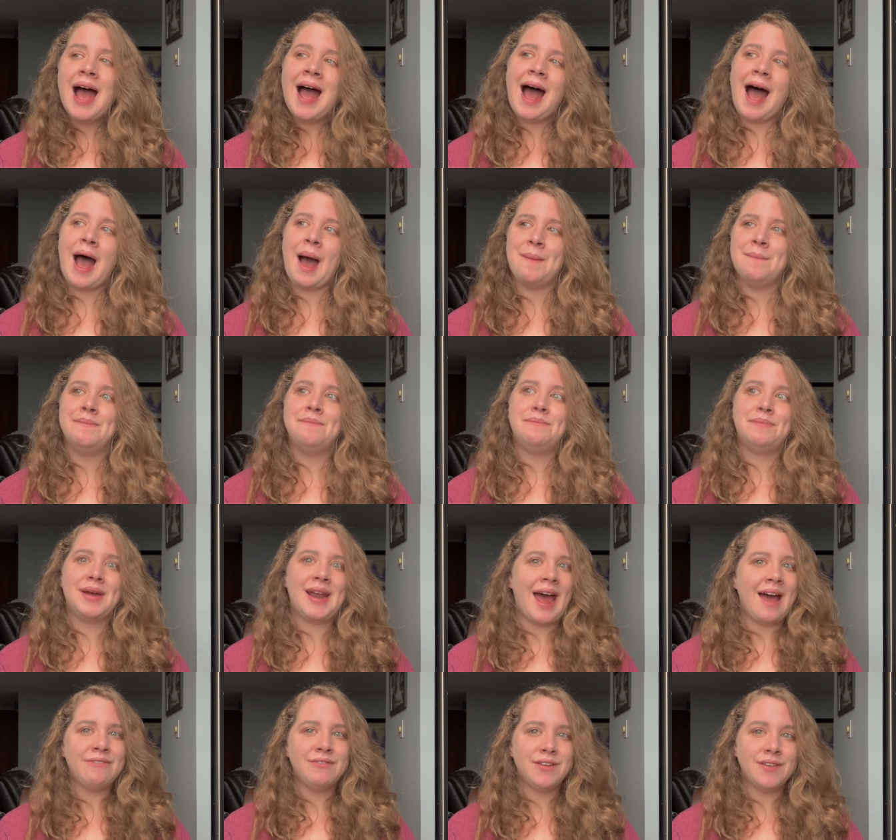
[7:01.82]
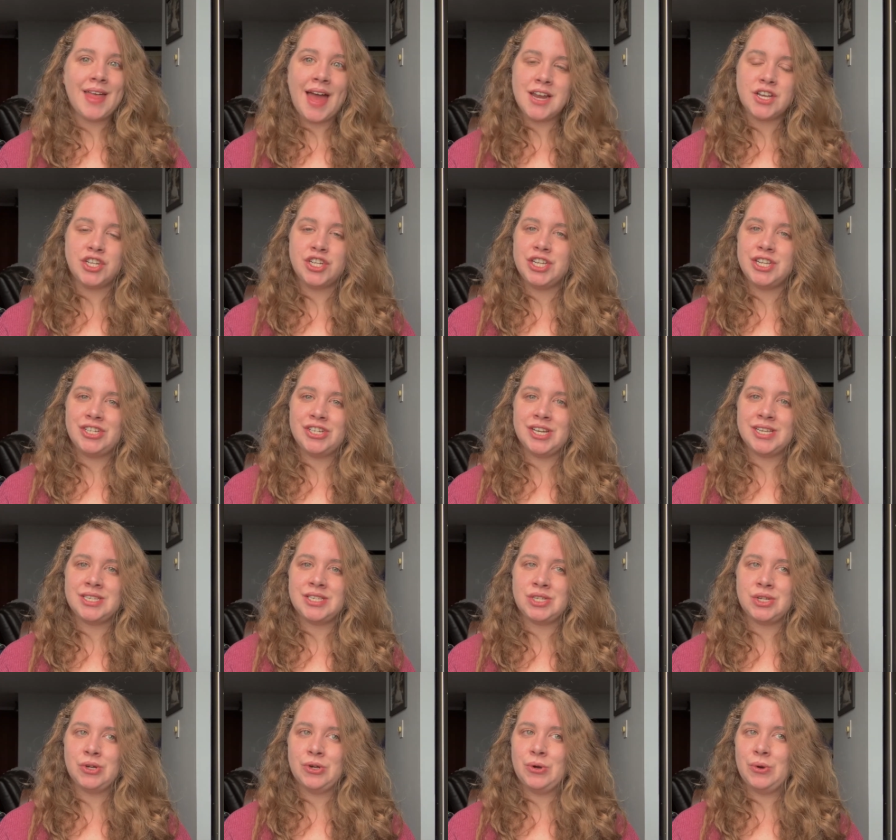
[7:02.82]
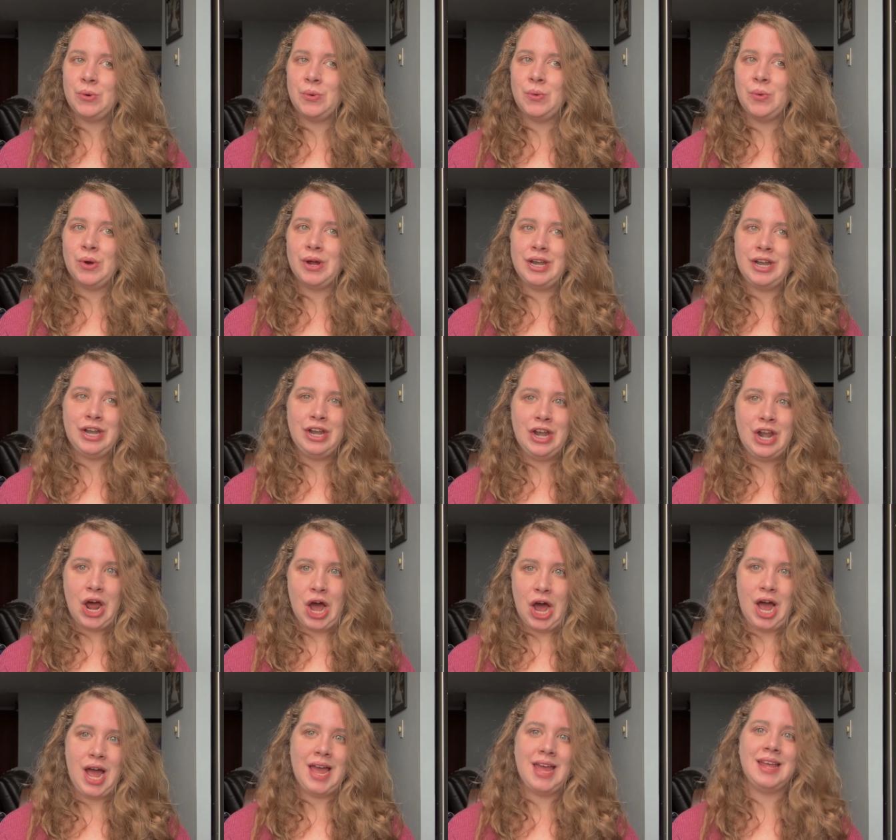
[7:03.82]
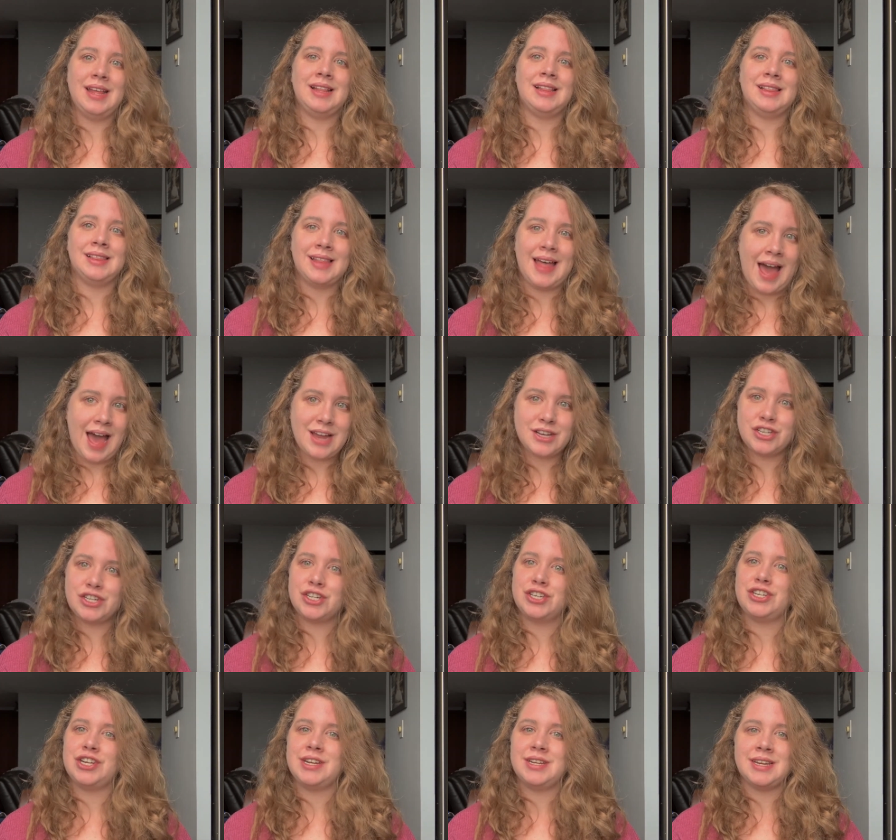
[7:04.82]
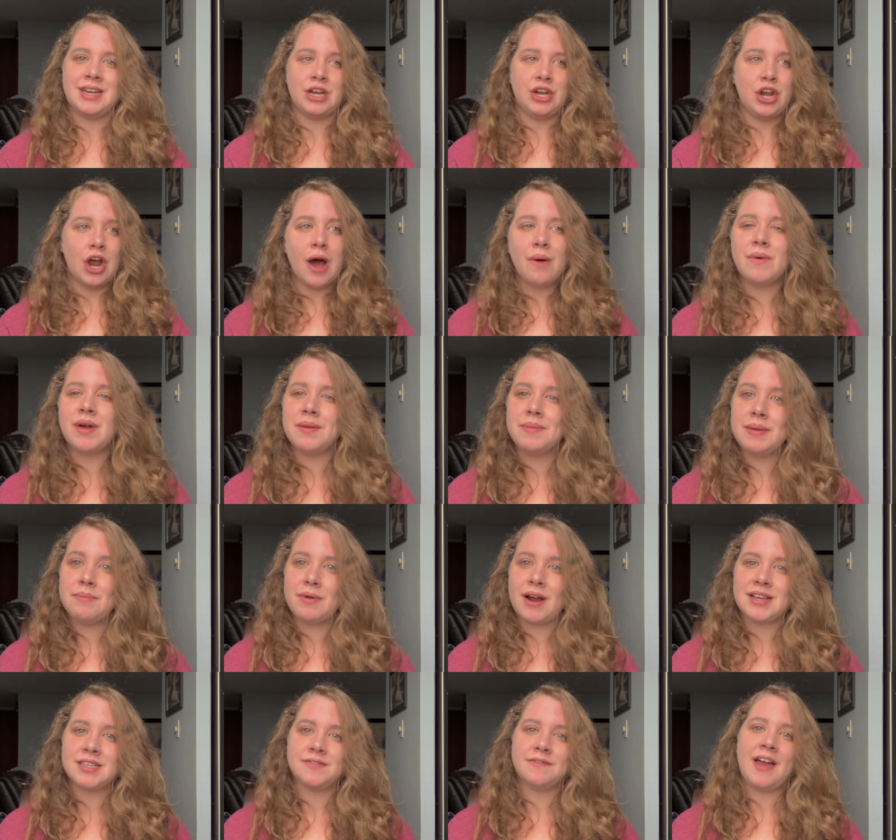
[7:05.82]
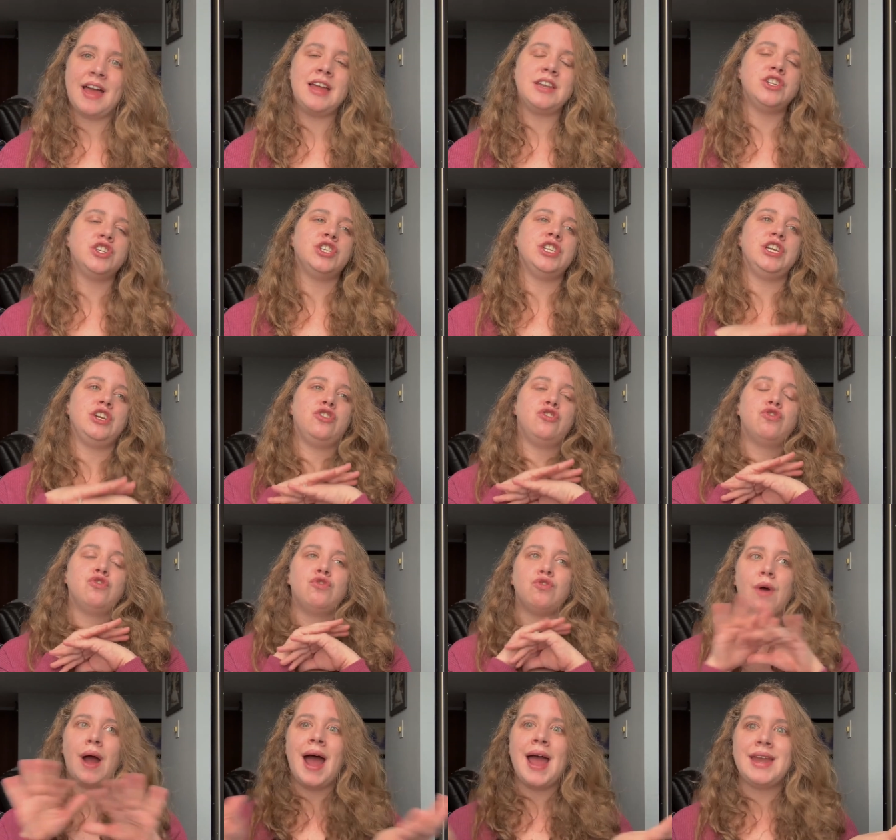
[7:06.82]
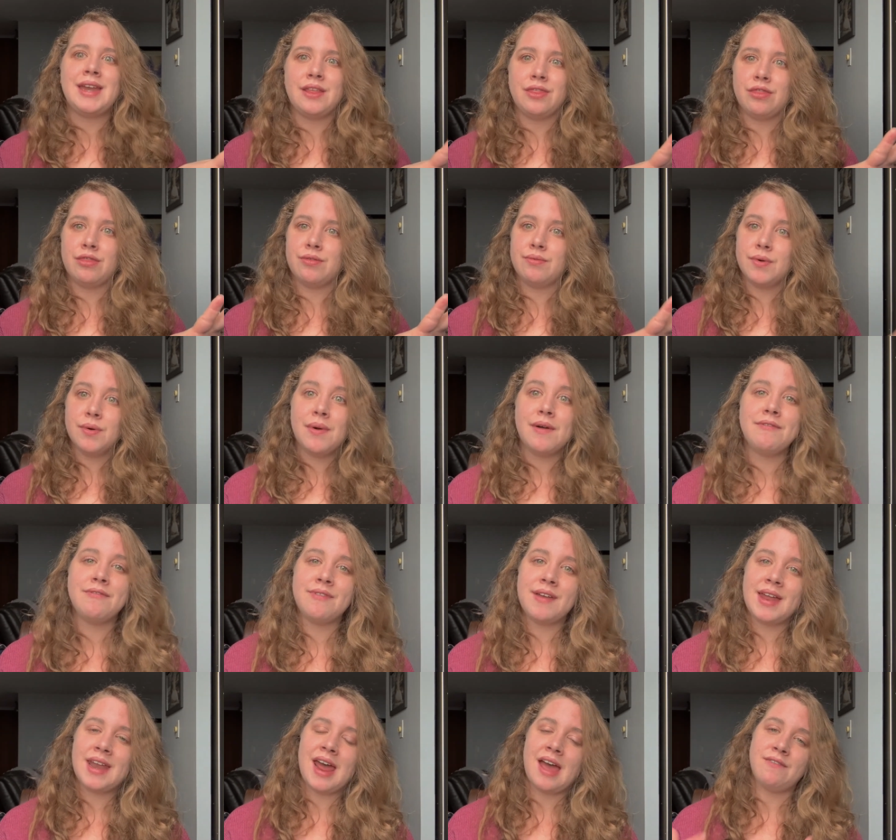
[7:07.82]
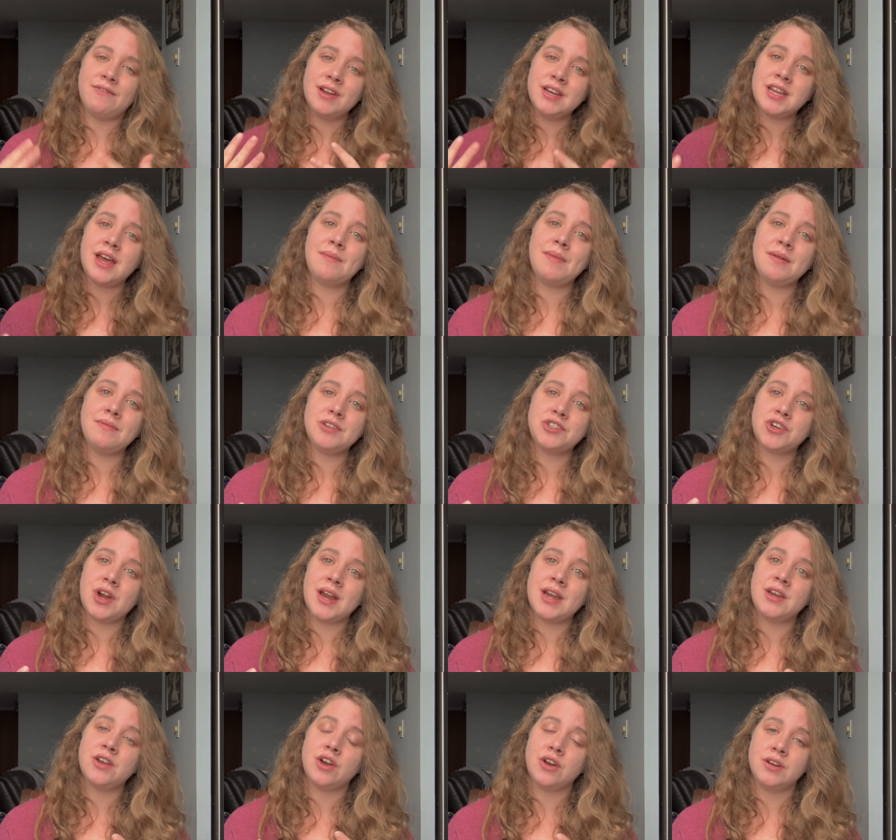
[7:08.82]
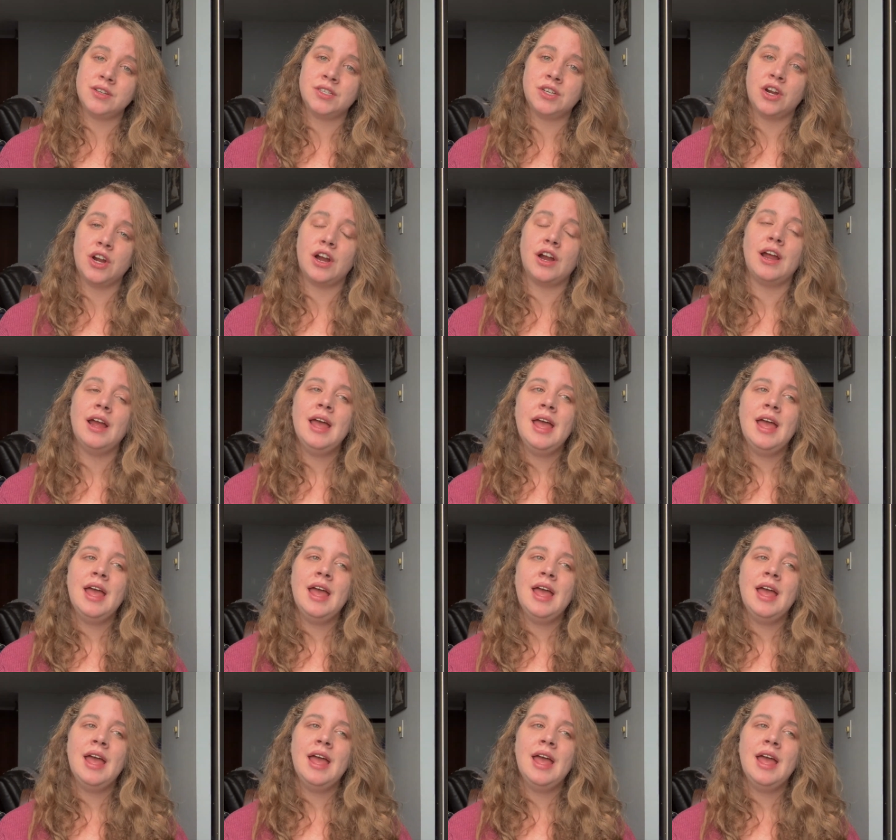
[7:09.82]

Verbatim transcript: Um, but after that, she just would not latch. She did not want to be breastfed. She cried and threw a fit every time I would try to nurse her.